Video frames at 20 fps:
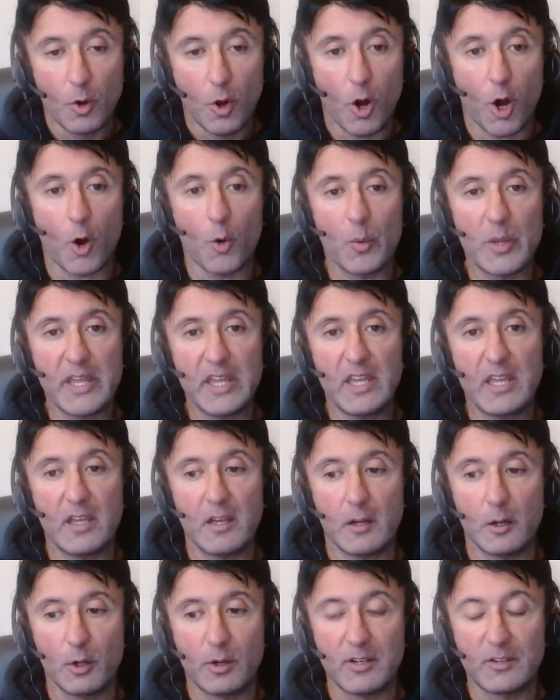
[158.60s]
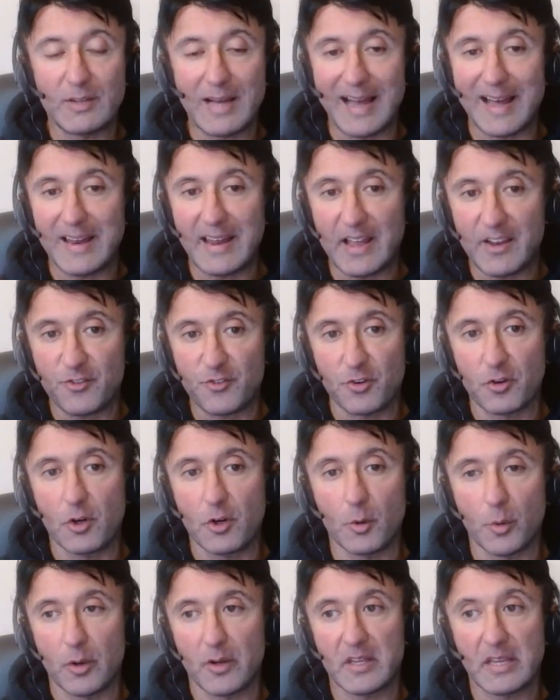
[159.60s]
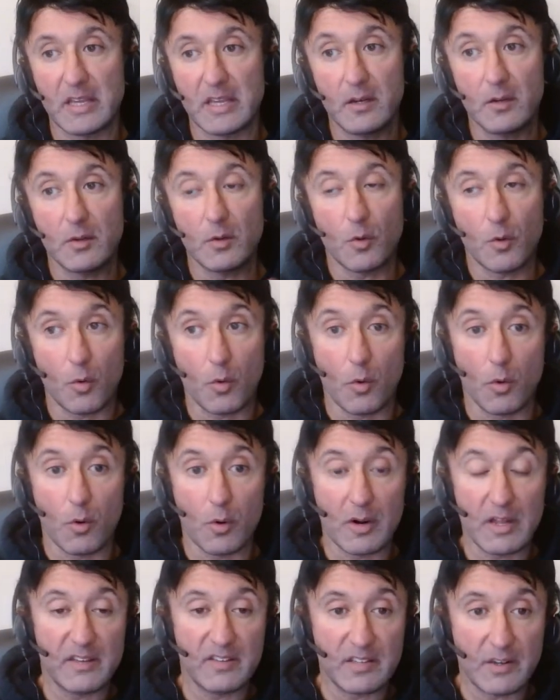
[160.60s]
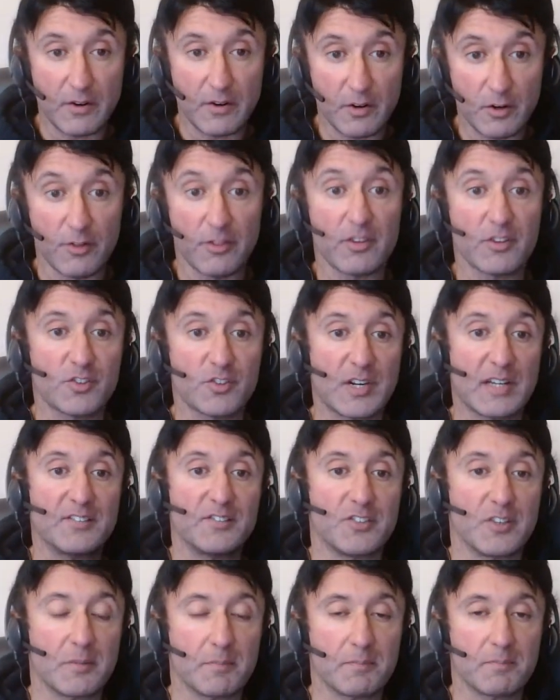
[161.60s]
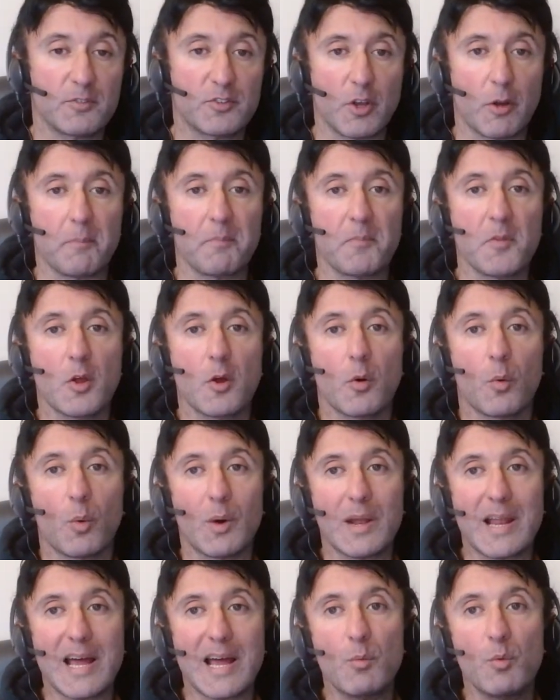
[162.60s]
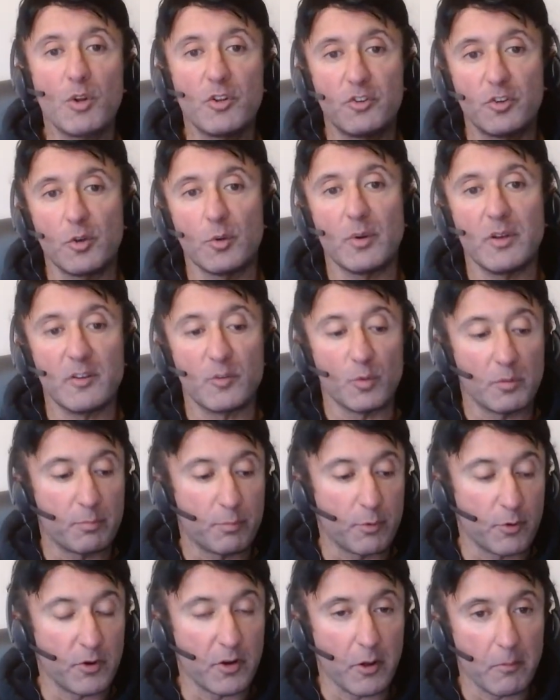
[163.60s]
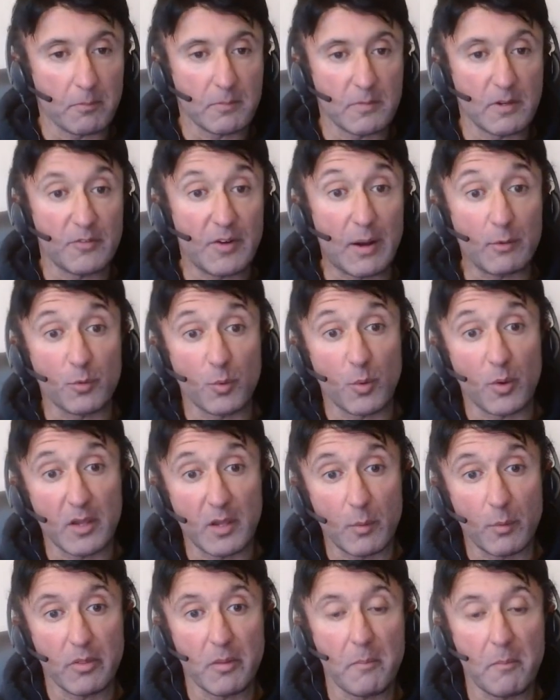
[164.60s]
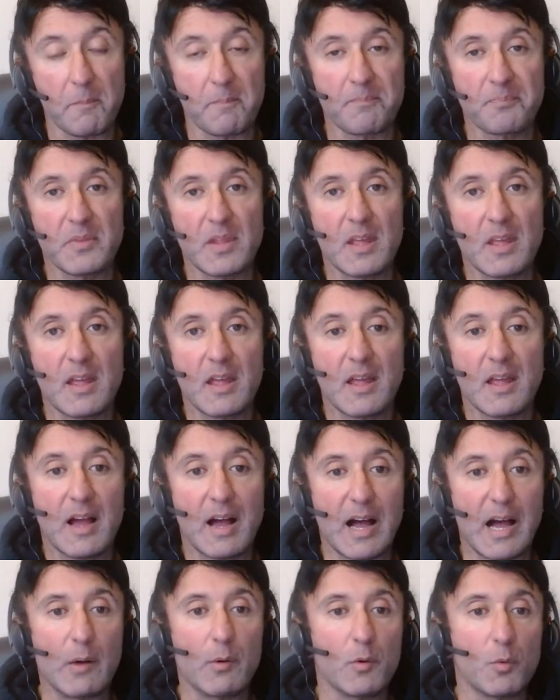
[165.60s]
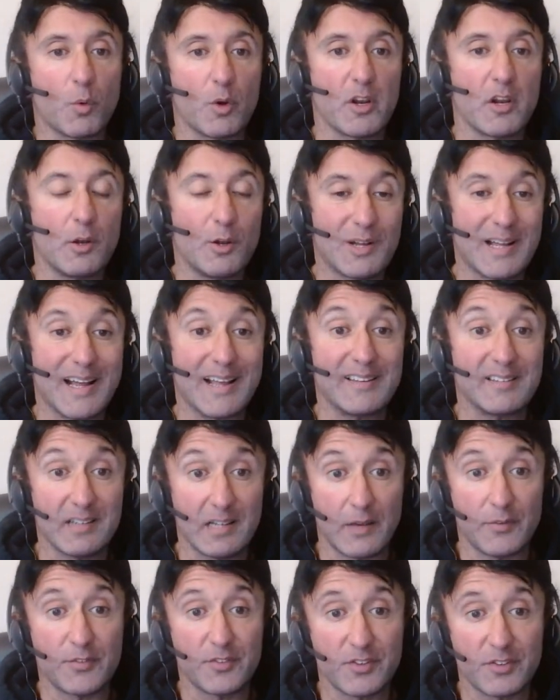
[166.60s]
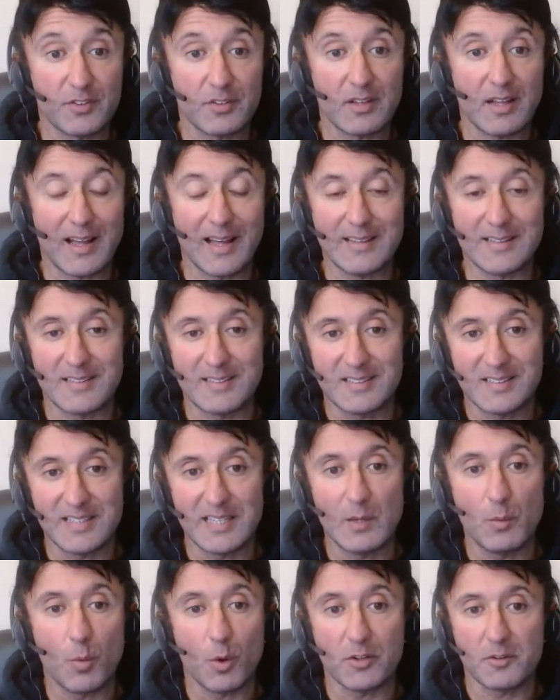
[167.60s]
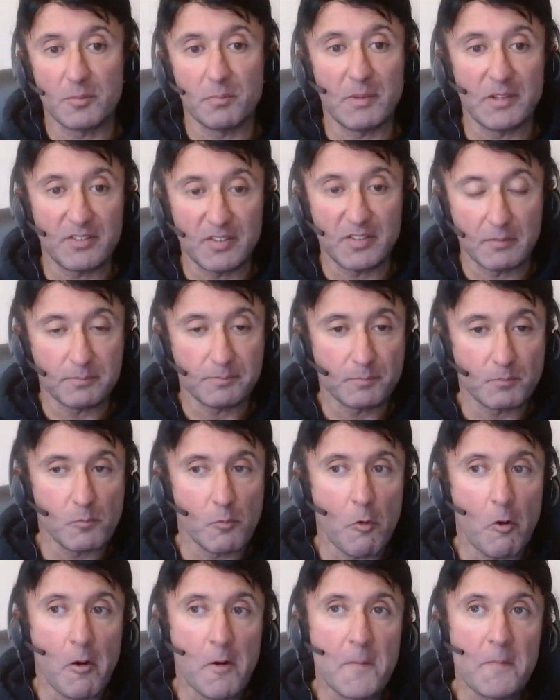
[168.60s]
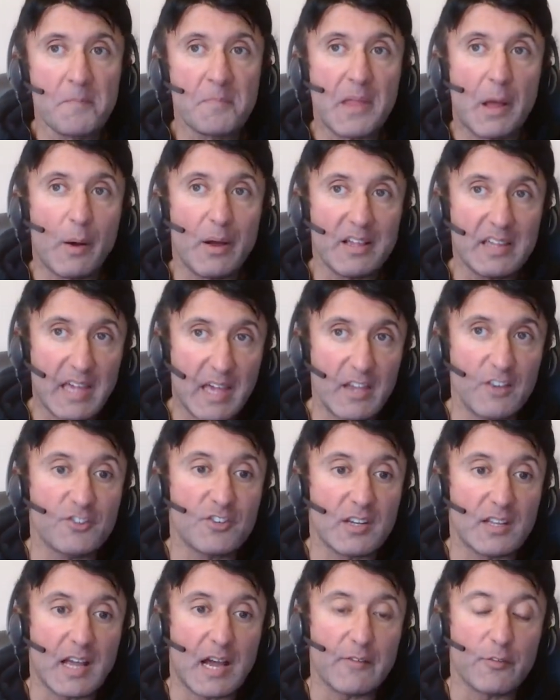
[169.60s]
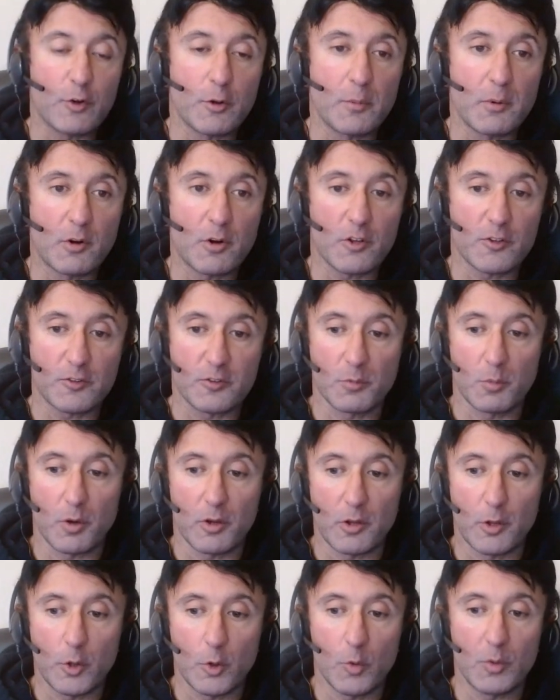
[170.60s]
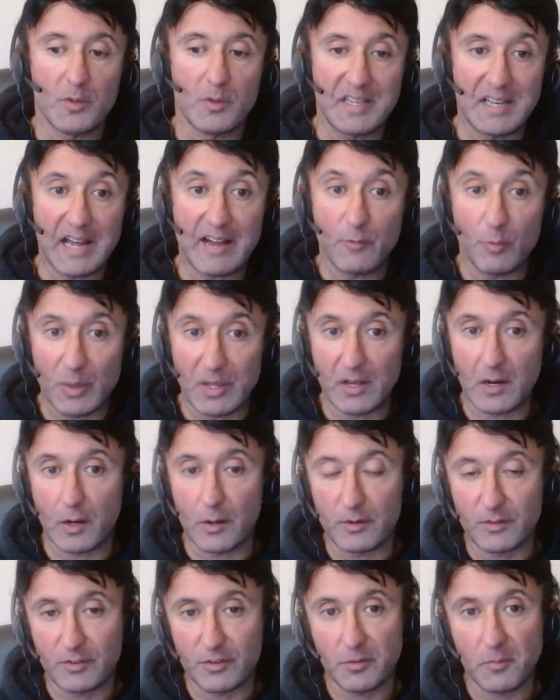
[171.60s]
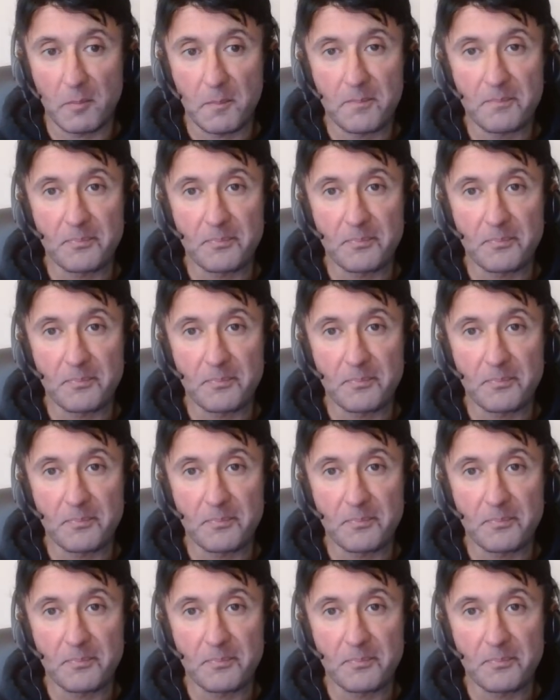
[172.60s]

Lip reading: Are we looking to add extra glute work in, or is there another strategy? So what I would do is with Bruno, if I was working with him, I would want to look at his lifts and see what's missing. Now, occasionally I've come across someone who did have weak glutes.